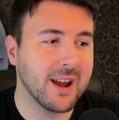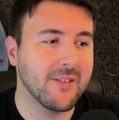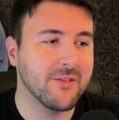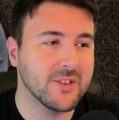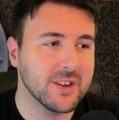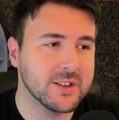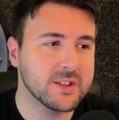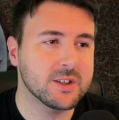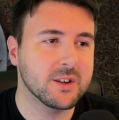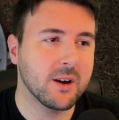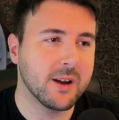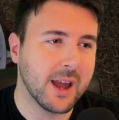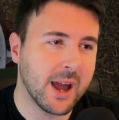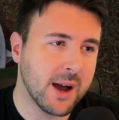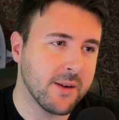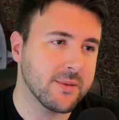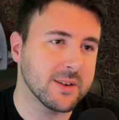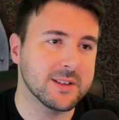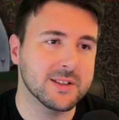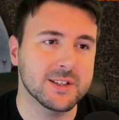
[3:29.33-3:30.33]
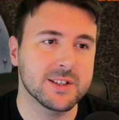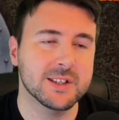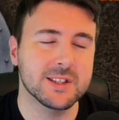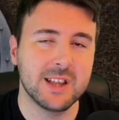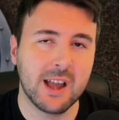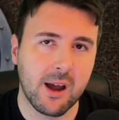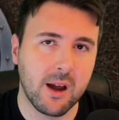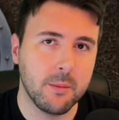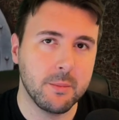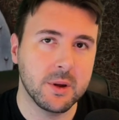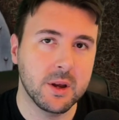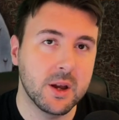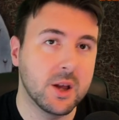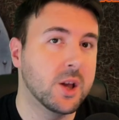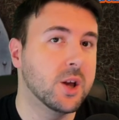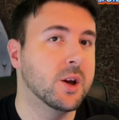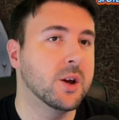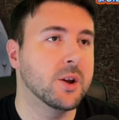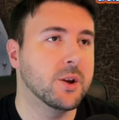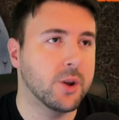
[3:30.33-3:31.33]
And this guy having stab,
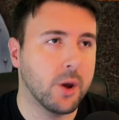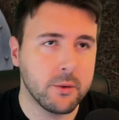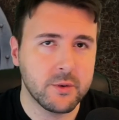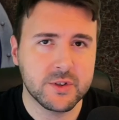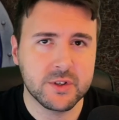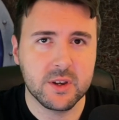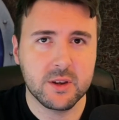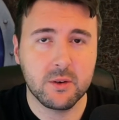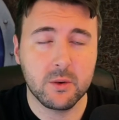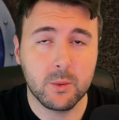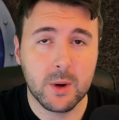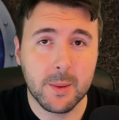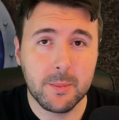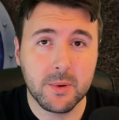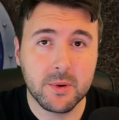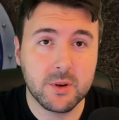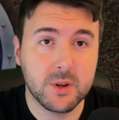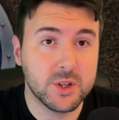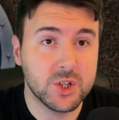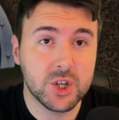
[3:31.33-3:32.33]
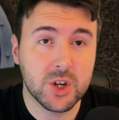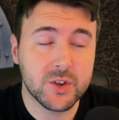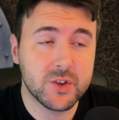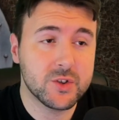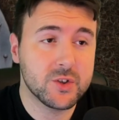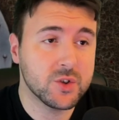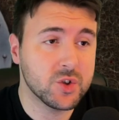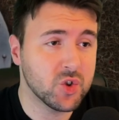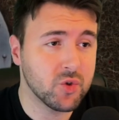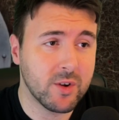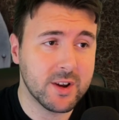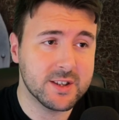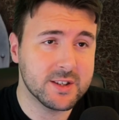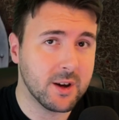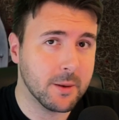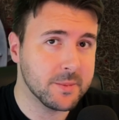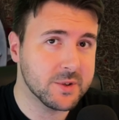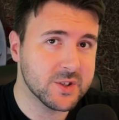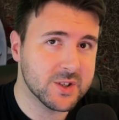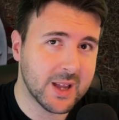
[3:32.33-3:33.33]
no secret weapon, just straight
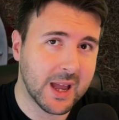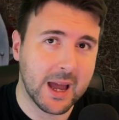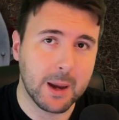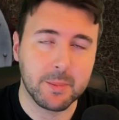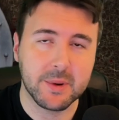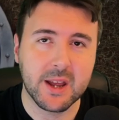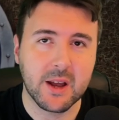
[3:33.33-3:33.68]
up stab.